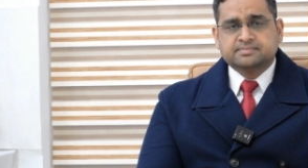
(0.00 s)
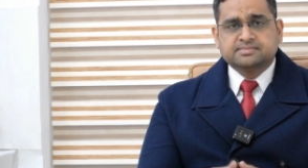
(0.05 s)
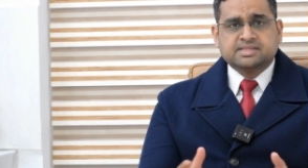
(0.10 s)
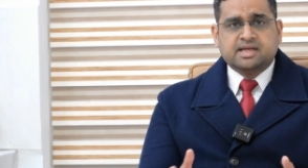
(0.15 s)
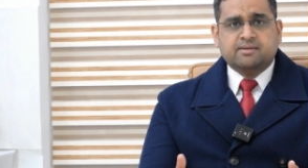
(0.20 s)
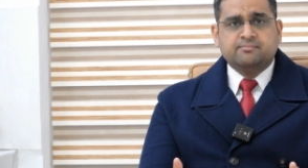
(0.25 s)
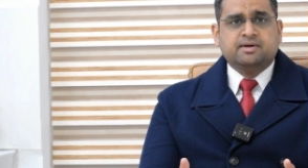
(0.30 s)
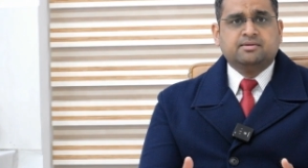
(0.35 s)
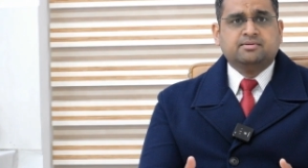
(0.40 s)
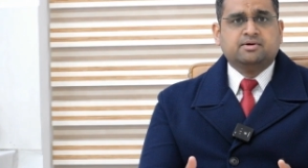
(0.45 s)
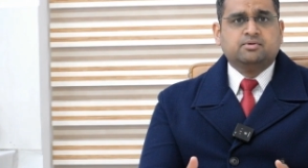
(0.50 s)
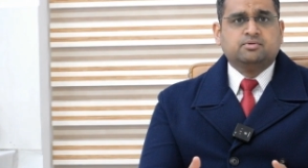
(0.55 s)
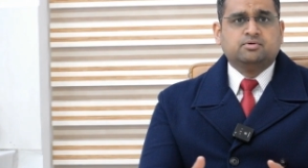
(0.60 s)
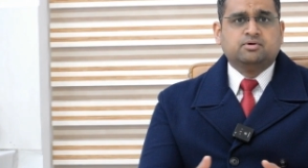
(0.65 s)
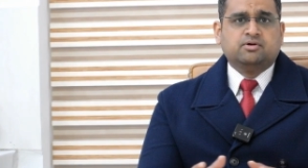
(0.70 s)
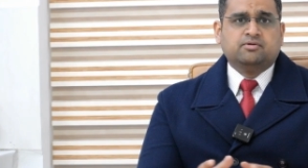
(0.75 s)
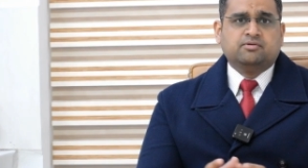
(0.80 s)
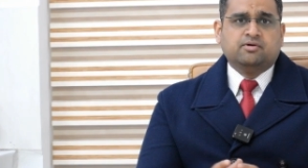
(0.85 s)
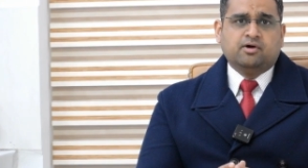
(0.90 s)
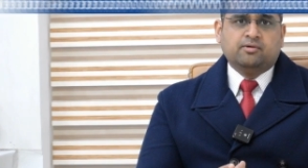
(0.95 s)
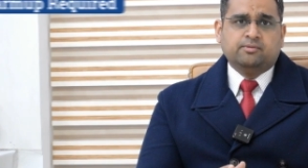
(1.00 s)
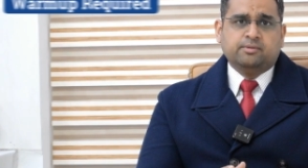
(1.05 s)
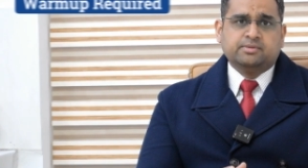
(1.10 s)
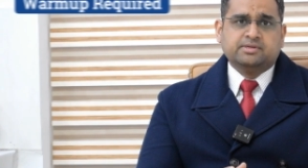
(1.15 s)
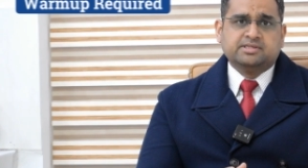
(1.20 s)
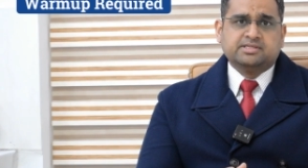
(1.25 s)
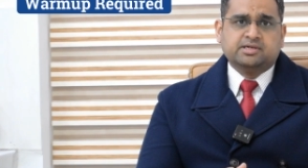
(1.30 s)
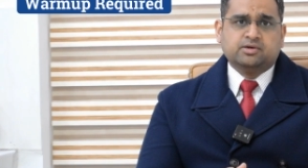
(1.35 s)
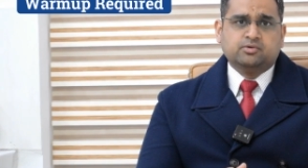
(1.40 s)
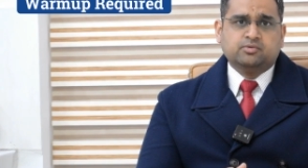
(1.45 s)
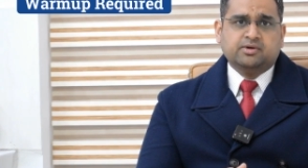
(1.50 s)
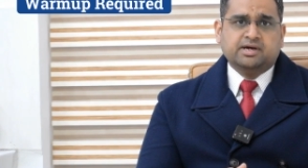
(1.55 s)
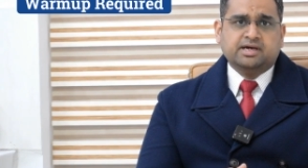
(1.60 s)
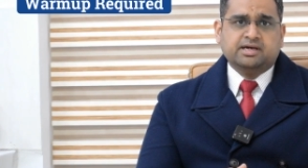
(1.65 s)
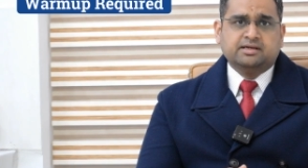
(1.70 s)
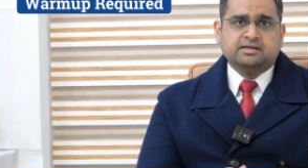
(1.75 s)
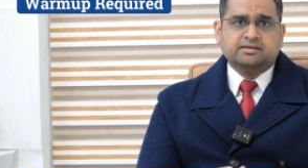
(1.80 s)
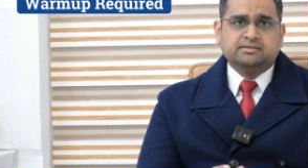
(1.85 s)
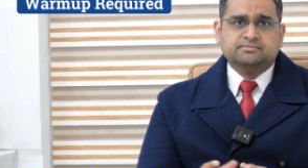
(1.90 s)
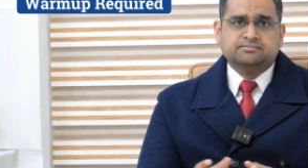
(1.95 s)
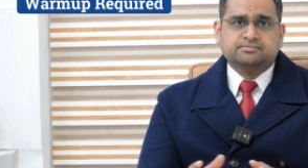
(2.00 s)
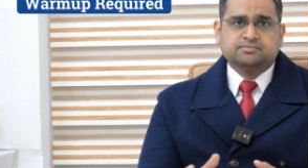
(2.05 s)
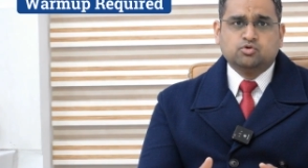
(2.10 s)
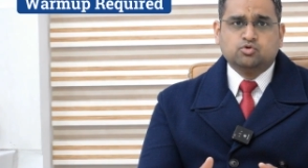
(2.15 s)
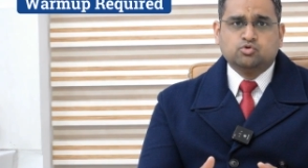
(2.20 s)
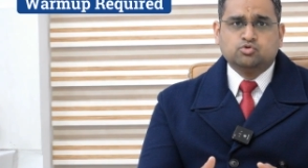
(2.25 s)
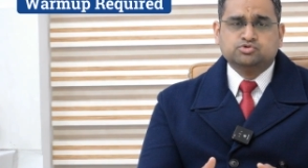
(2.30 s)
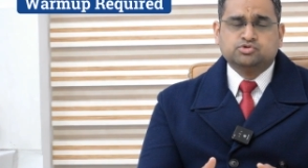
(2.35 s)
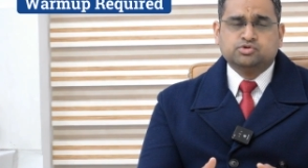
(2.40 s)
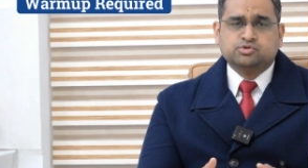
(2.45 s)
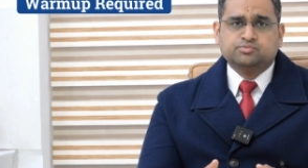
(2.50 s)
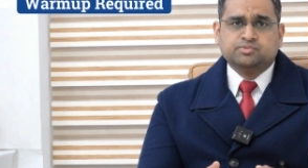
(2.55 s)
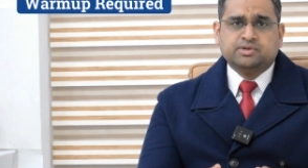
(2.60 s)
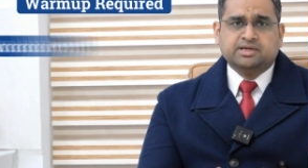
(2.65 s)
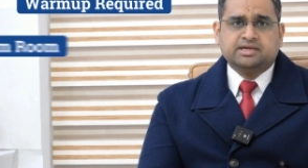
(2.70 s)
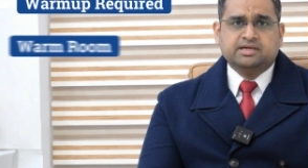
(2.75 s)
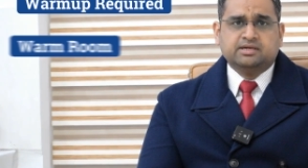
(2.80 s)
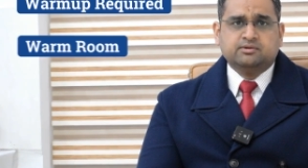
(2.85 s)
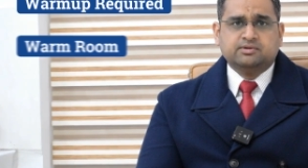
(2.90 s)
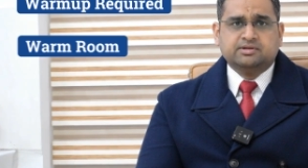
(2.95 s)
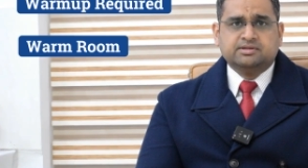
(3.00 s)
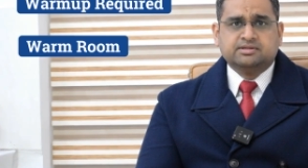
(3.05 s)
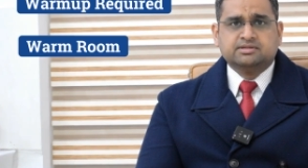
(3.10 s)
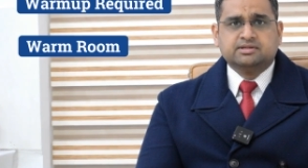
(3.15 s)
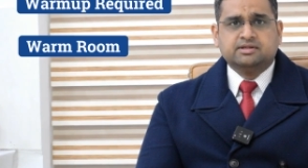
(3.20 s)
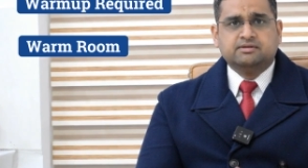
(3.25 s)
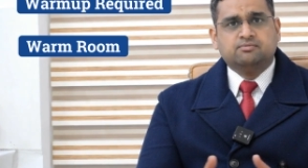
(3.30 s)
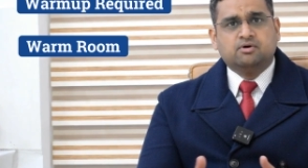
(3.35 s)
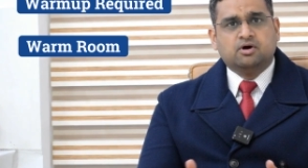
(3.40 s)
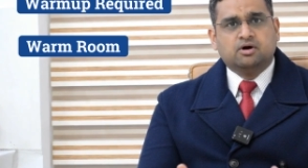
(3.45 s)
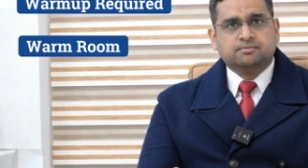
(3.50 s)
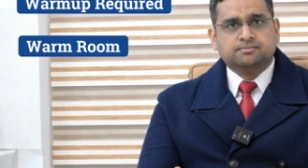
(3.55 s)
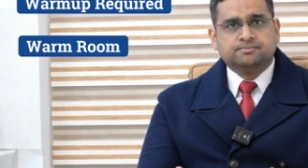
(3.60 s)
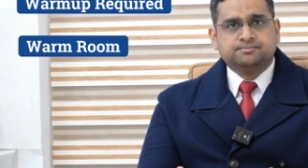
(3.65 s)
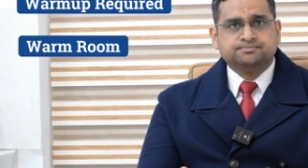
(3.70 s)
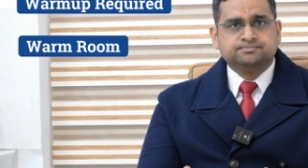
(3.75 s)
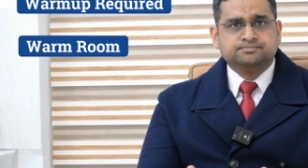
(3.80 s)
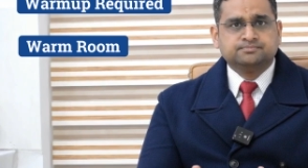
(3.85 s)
Some amount of warm-up is required. The room should be adequately warm.